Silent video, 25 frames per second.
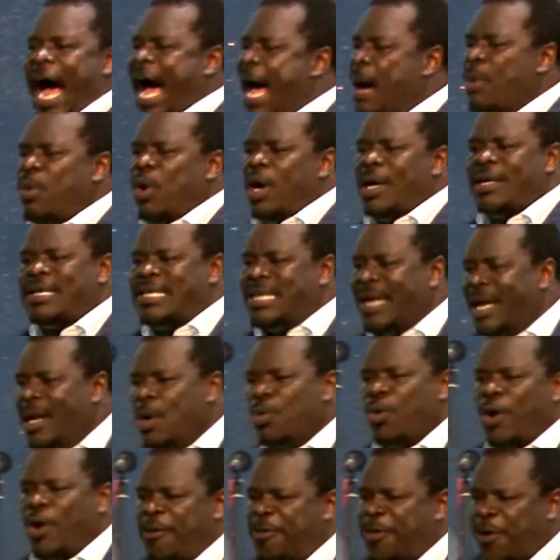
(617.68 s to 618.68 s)
I will
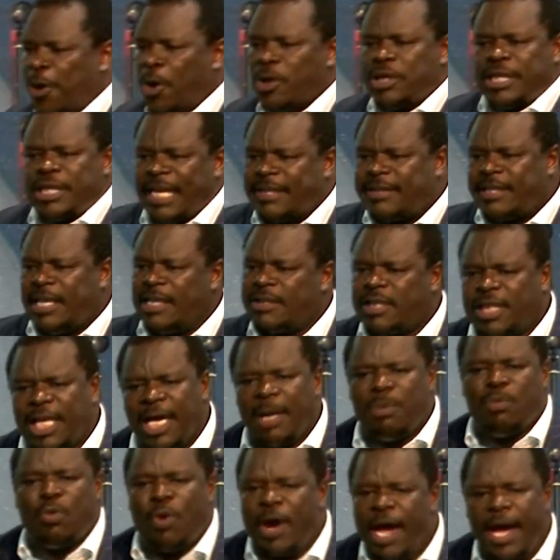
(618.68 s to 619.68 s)
deal with you just the
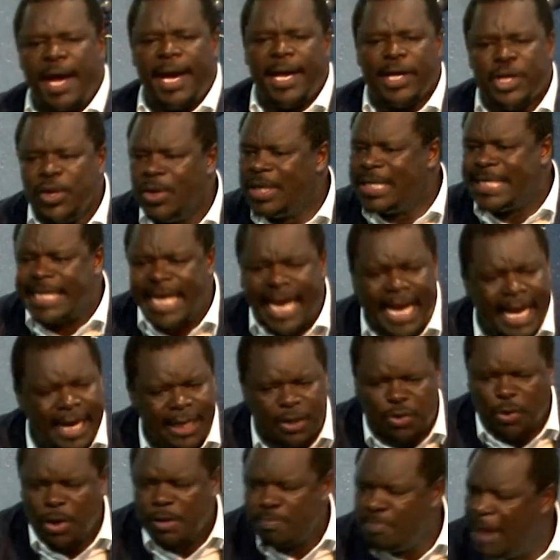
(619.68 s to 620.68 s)
same way you
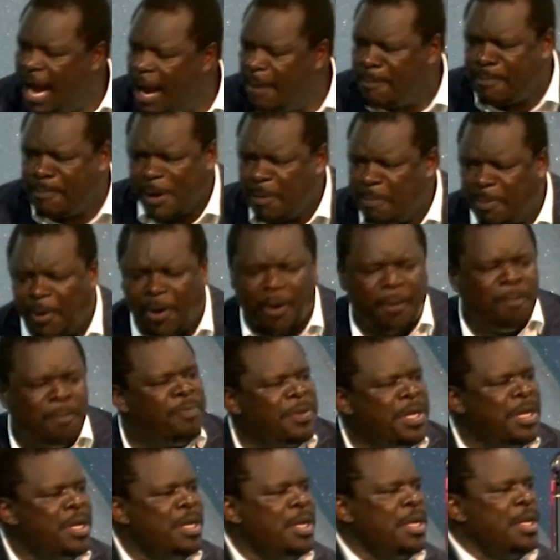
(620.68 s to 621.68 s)
dealt with my people.
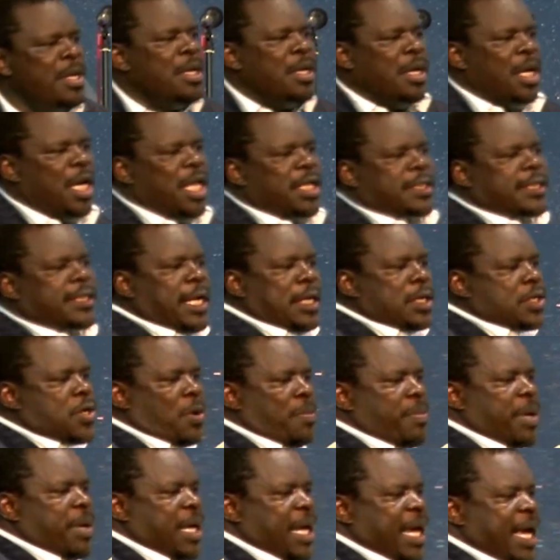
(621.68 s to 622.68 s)
Listen
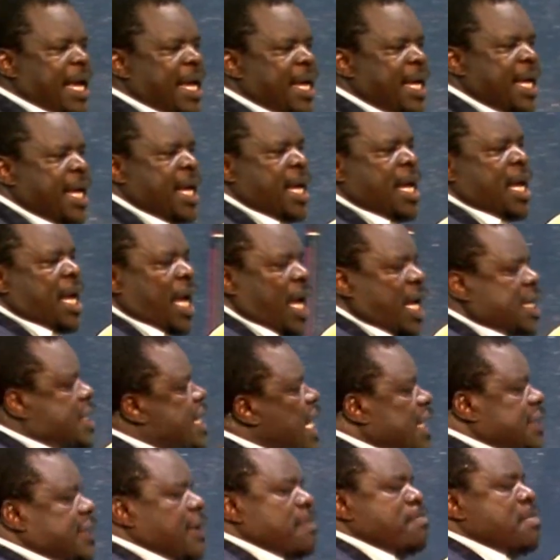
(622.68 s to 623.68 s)
to me.
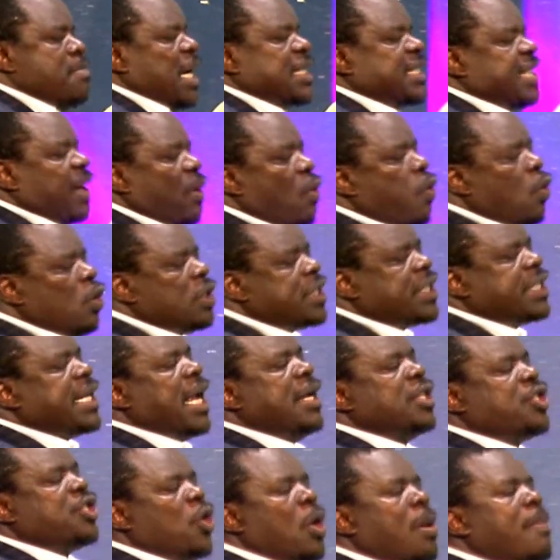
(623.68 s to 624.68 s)
It doesn't matter who
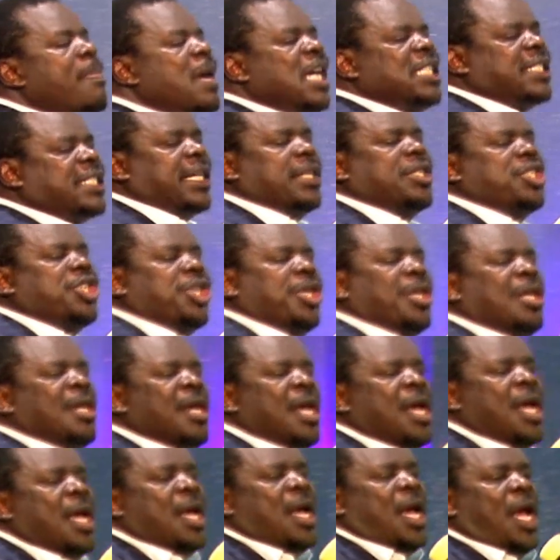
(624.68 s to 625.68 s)
sent you a message.
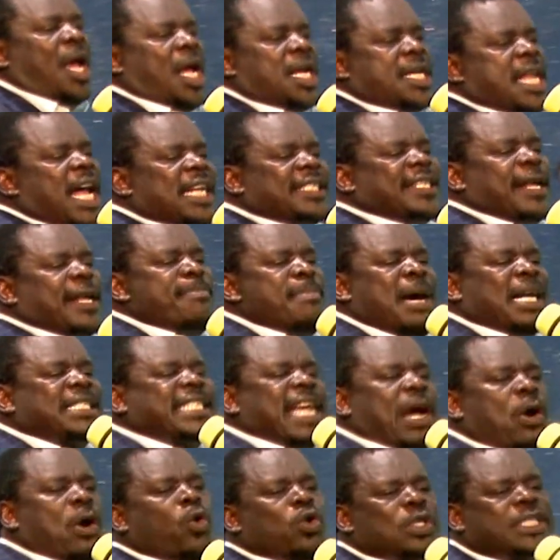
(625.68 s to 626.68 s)
It doesn't
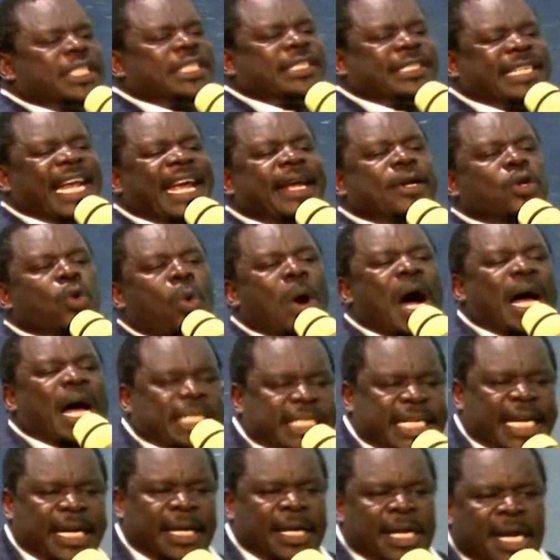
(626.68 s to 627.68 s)
matter who said
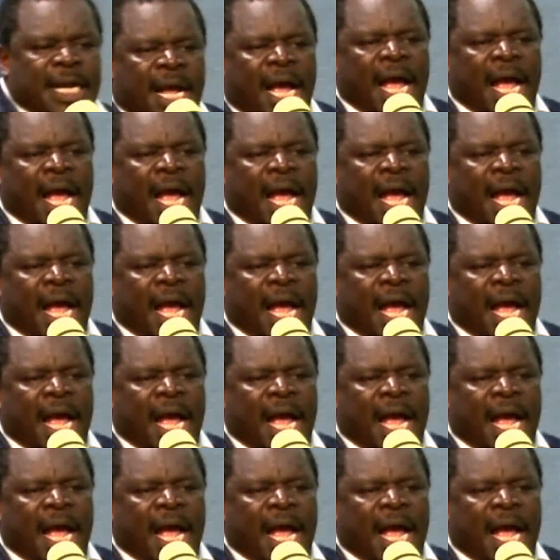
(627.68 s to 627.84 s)
what.